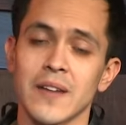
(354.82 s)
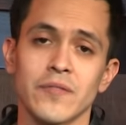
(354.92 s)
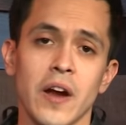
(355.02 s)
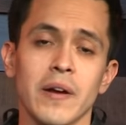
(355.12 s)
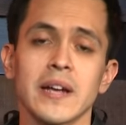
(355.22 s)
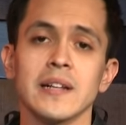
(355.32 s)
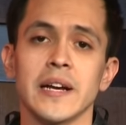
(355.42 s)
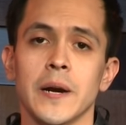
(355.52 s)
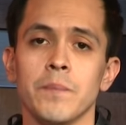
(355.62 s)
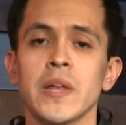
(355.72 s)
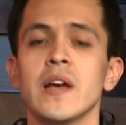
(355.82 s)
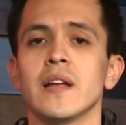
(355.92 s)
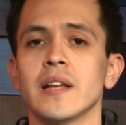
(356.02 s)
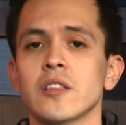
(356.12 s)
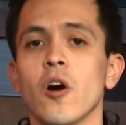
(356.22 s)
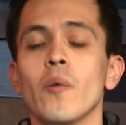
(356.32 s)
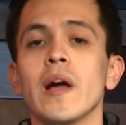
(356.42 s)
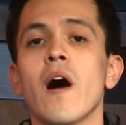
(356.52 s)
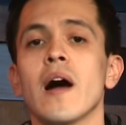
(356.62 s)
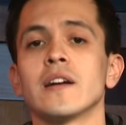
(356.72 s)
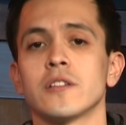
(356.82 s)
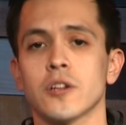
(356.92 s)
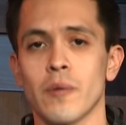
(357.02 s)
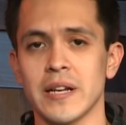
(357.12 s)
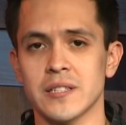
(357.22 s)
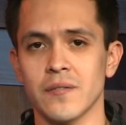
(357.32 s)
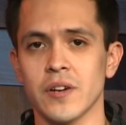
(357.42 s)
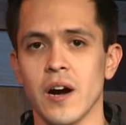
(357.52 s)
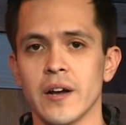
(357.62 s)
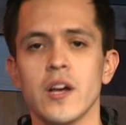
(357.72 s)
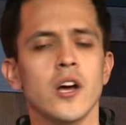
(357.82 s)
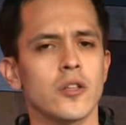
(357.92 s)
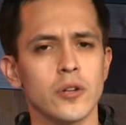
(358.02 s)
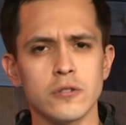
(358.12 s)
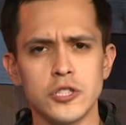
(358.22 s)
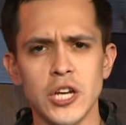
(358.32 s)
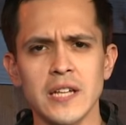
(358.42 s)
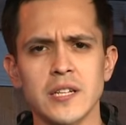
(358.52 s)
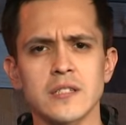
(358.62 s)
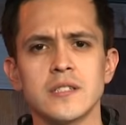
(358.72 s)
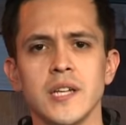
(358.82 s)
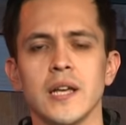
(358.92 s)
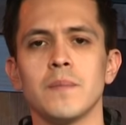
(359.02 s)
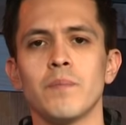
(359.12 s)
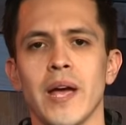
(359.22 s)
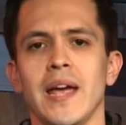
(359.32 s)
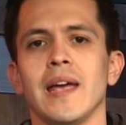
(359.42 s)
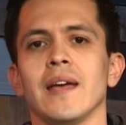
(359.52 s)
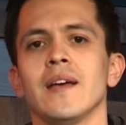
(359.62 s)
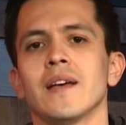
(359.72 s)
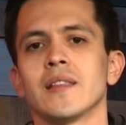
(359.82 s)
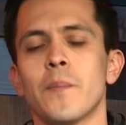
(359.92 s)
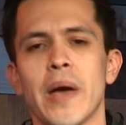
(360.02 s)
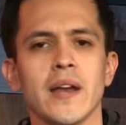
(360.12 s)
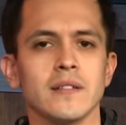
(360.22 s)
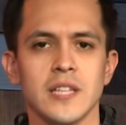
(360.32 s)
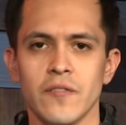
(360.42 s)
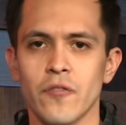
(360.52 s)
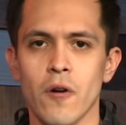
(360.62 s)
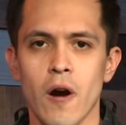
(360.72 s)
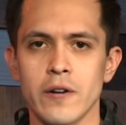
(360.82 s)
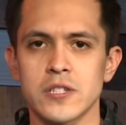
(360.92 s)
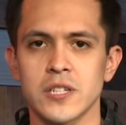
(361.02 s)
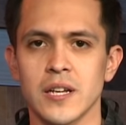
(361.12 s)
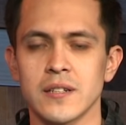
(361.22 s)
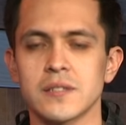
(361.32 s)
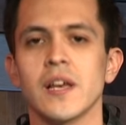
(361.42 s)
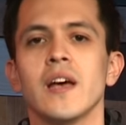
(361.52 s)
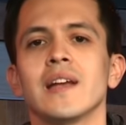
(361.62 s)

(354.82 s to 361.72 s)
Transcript: it very clear that though we are under the grace of God, though Jesus did pay the penalty for our sins,